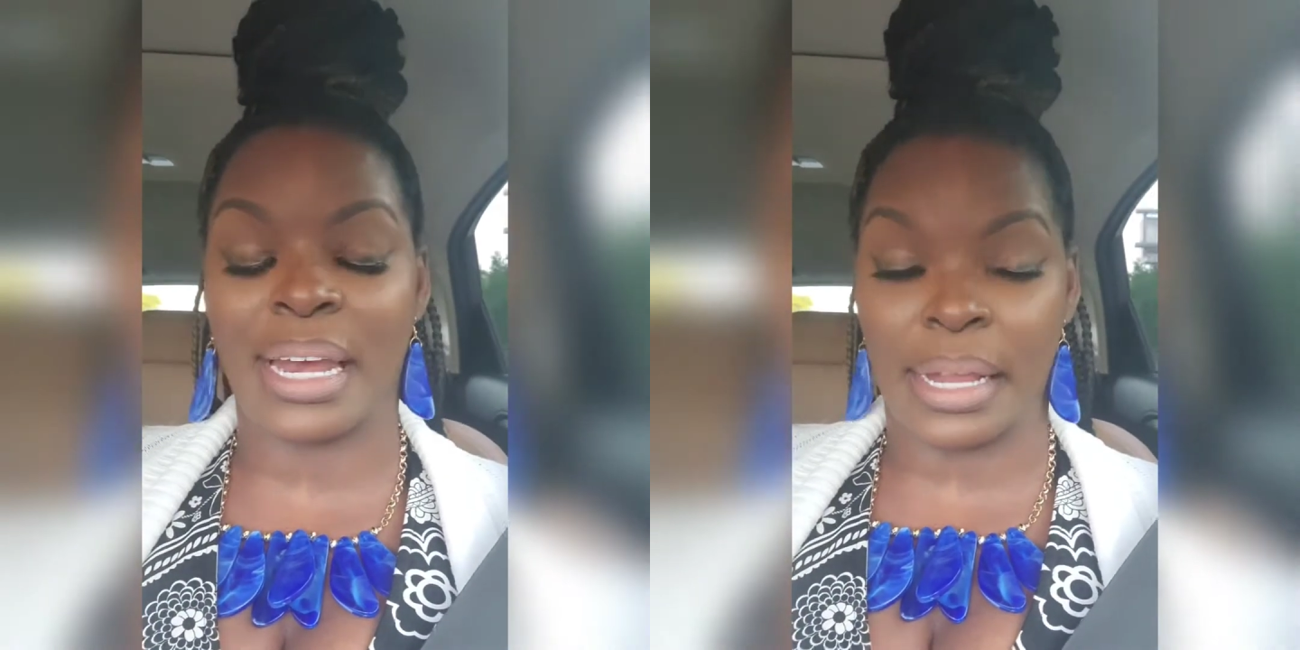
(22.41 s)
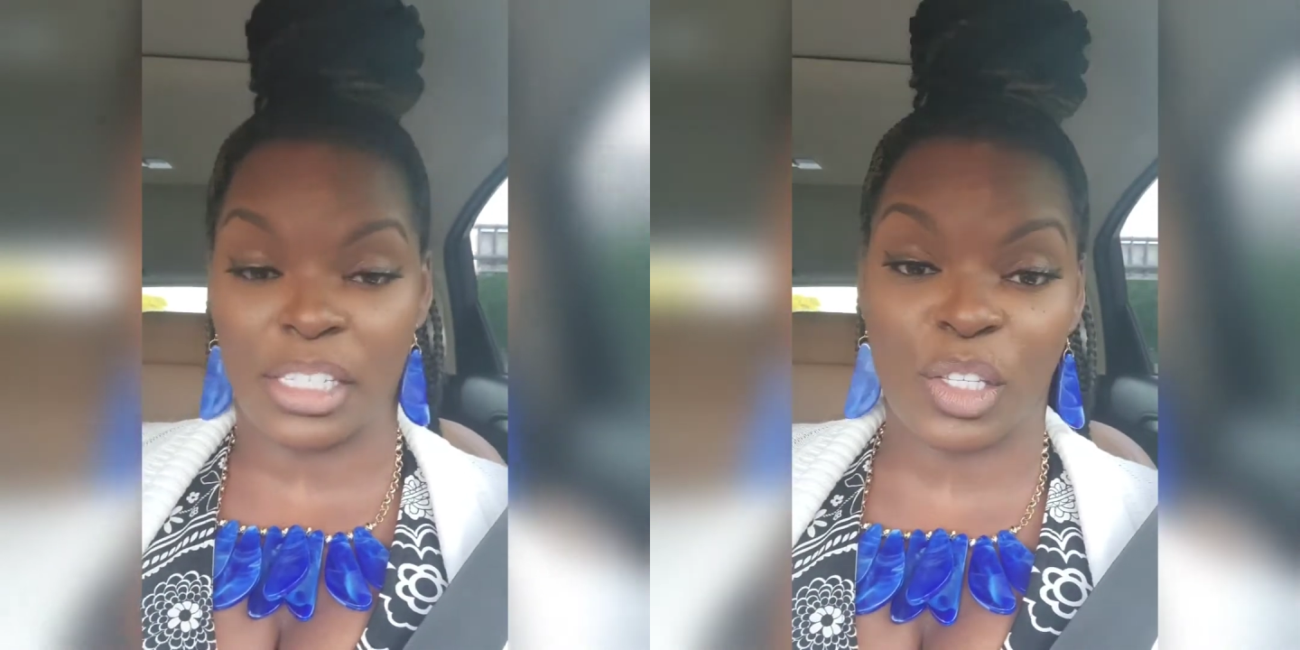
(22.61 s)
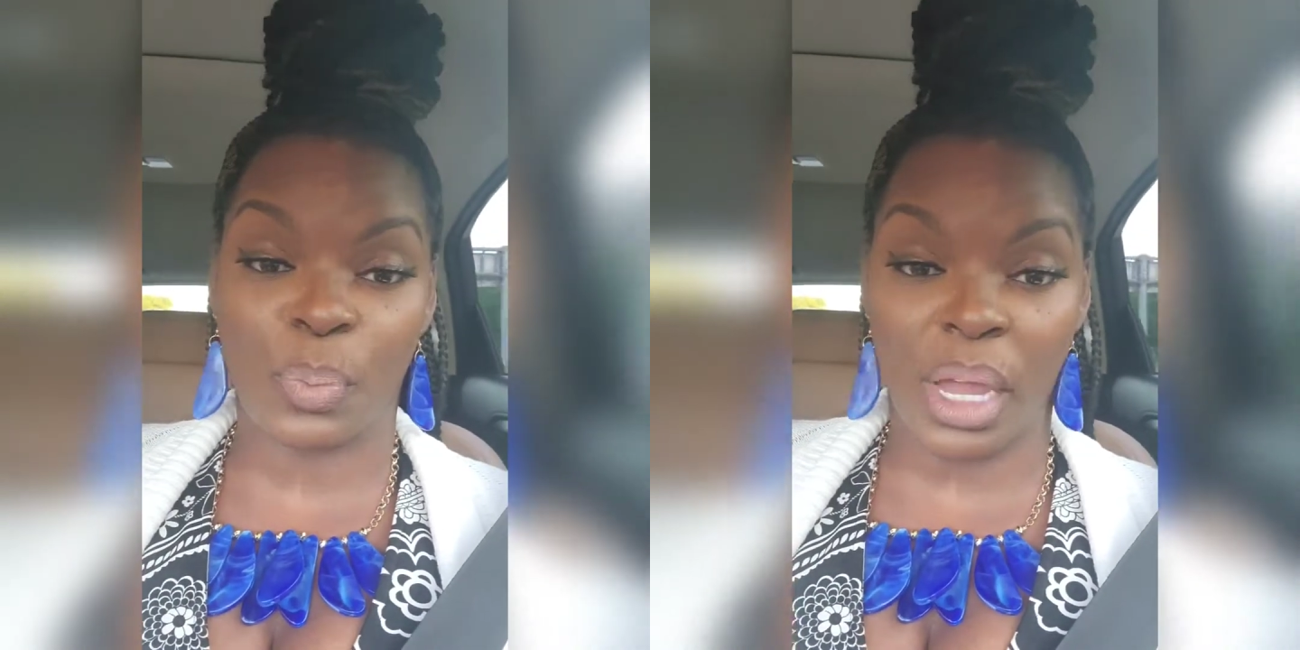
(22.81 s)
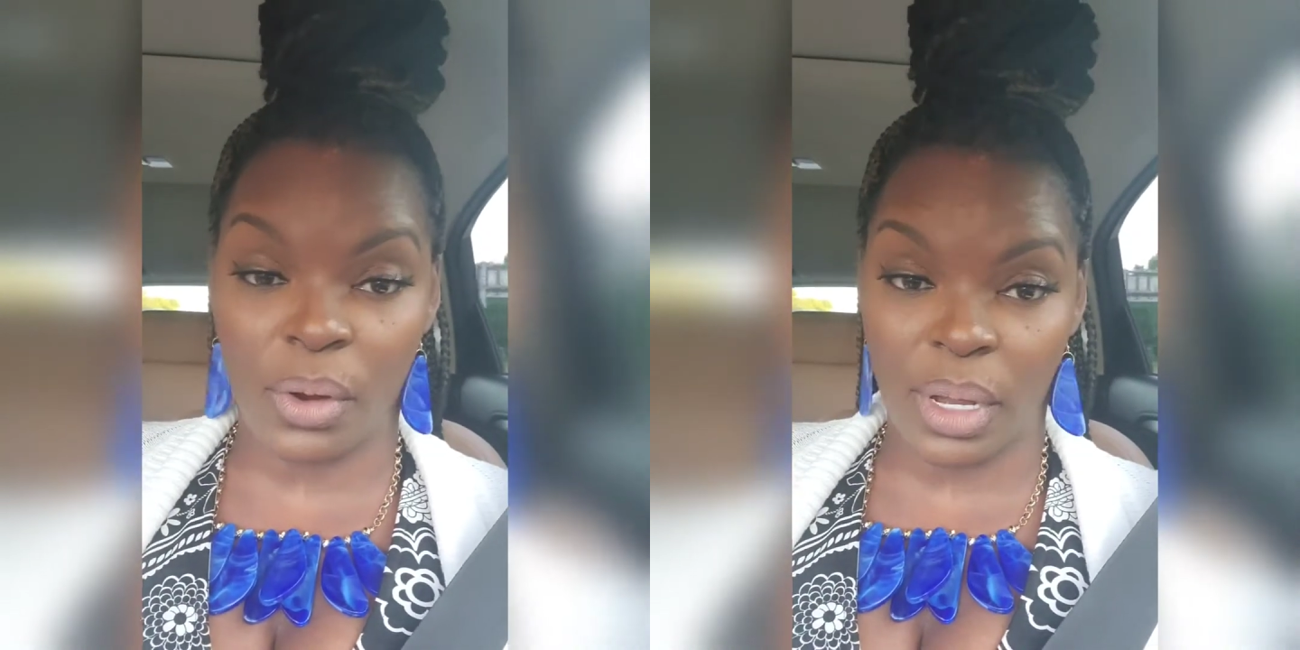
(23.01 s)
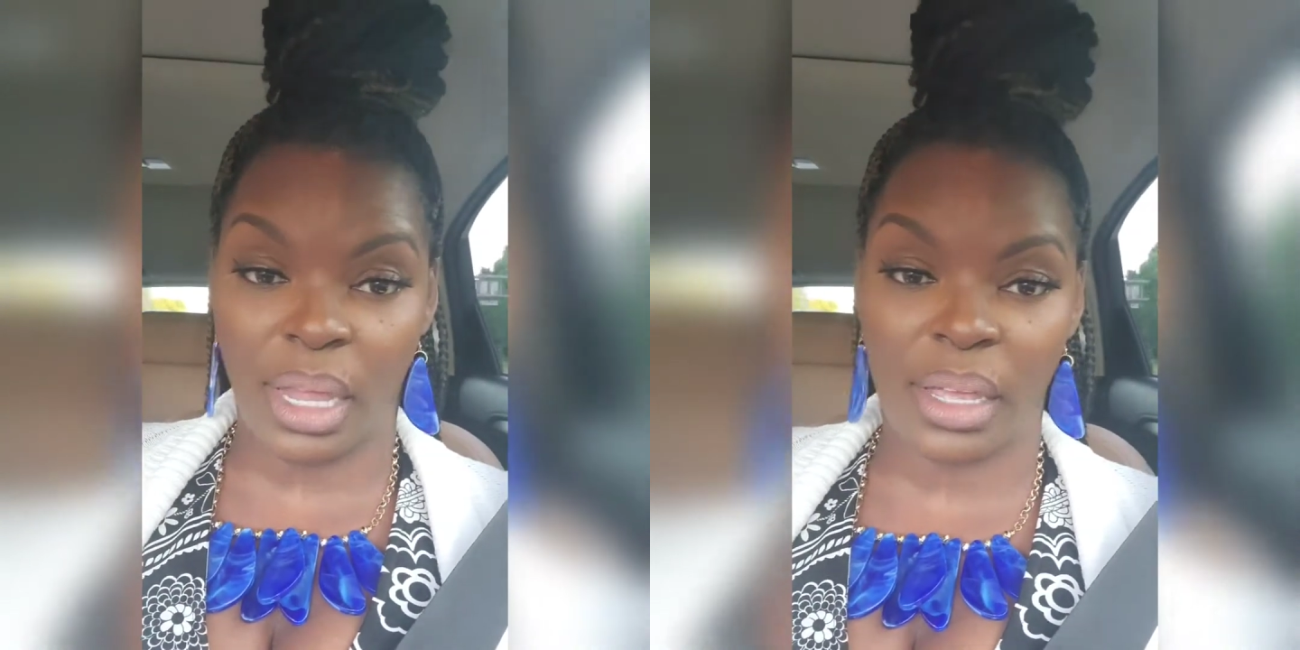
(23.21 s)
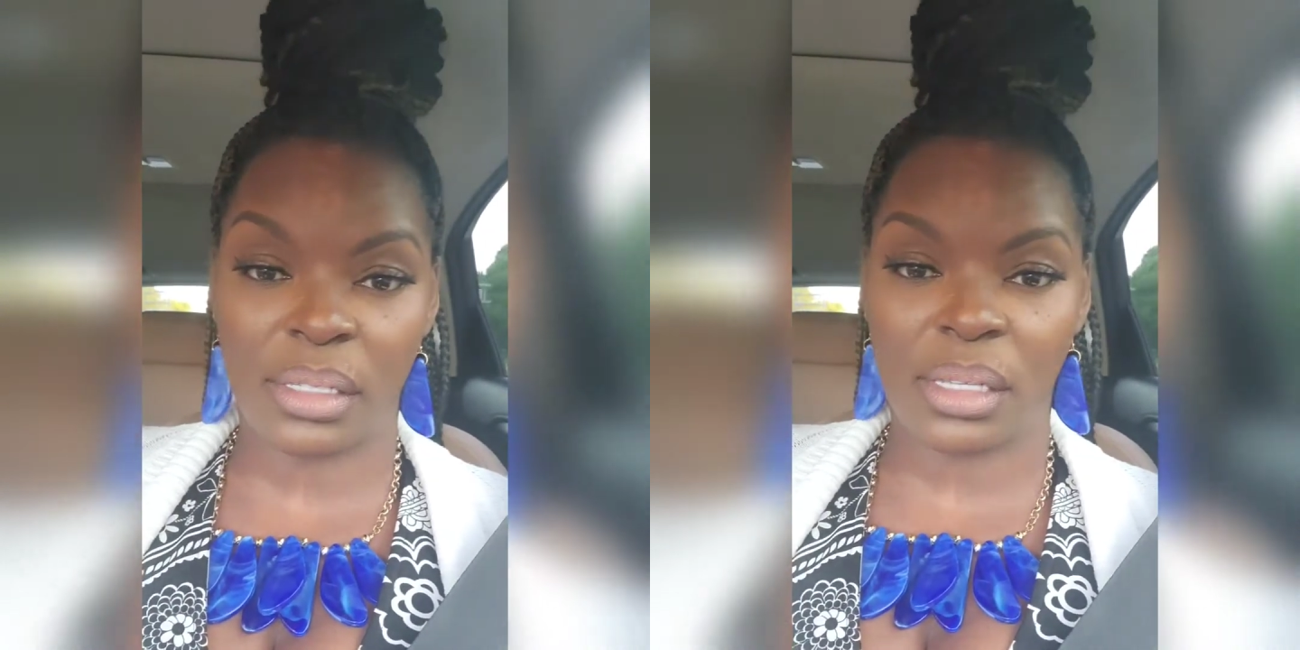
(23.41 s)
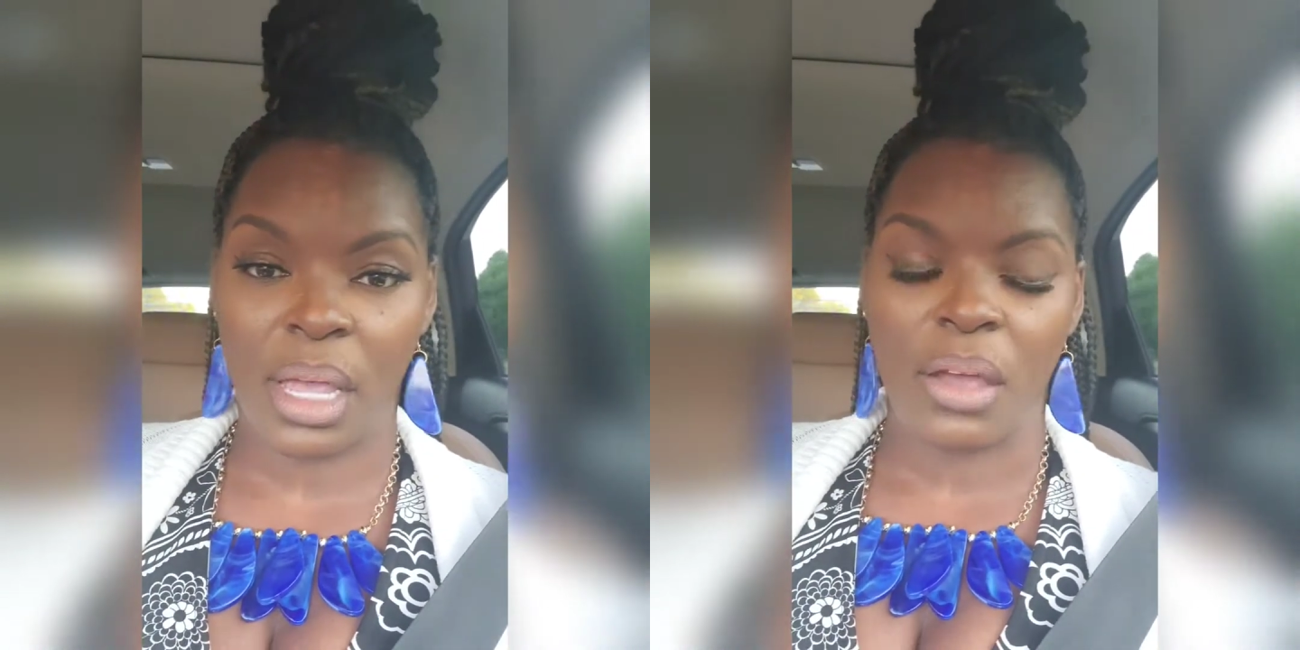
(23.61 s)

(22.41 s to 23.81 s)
experience